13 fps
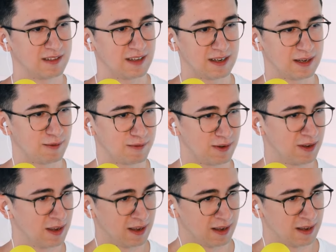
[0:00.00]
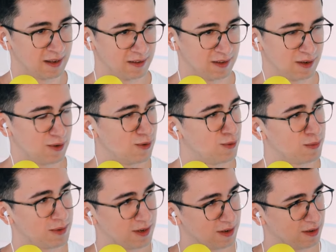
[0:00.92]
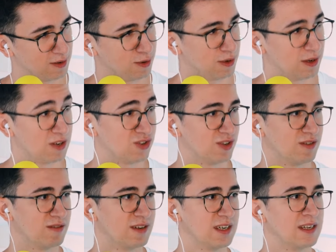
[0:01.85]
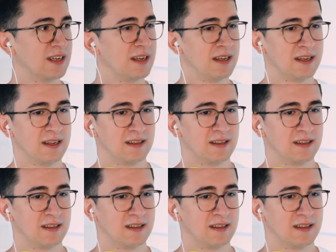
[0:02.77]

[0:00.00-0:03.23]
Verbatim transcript: The study of the human cognition, right?